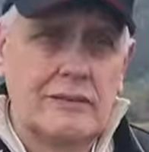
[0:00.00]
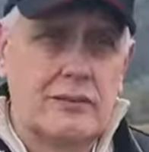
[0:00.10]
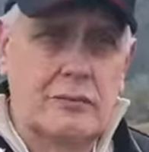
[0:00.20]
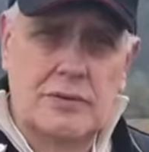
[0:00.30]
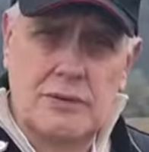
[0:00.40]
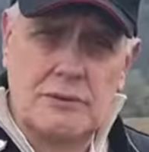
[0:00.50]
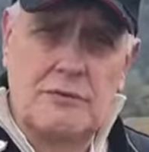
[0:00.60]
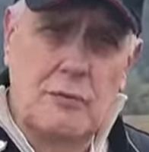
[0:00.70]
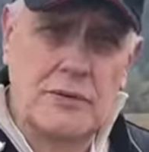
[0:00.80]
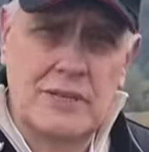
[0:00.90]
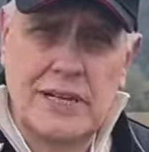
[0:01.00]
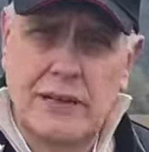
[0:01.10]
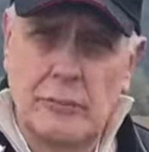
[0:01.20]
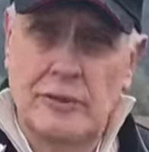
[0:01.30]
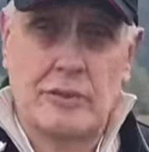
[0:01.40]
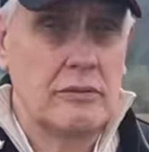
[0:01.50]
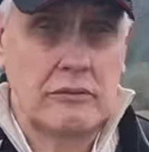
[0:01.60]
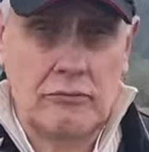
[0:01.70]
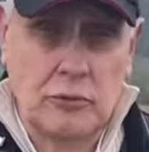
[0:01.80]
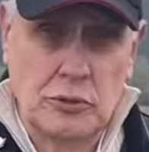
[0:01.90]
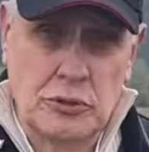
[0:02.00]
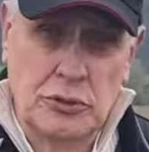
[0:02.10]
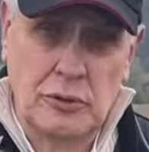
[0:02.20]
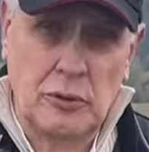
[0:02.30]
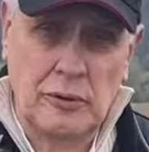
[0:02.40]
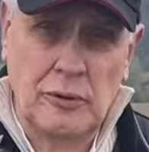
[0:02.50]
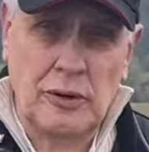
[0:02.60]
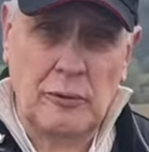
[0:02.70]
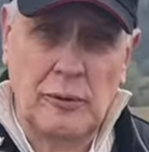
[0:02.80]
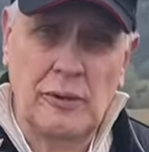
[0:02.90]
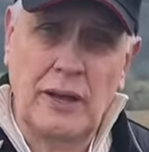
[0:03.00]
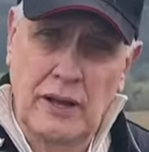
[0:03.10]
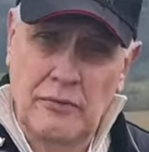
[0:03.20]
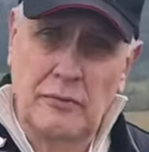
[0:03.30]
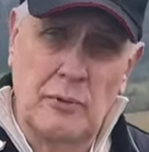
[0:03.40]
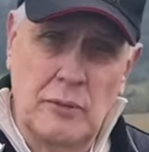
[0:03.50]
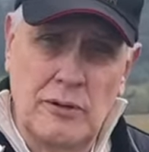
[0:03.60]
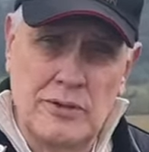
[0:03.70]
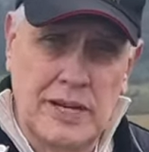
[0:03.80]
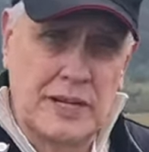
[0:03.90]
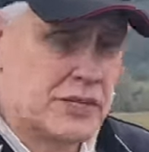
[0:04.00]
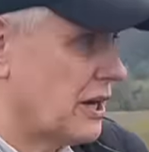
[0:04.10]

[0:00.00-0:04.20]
There was some form of settlement fortress, call it what you will here, from the Bronze Age.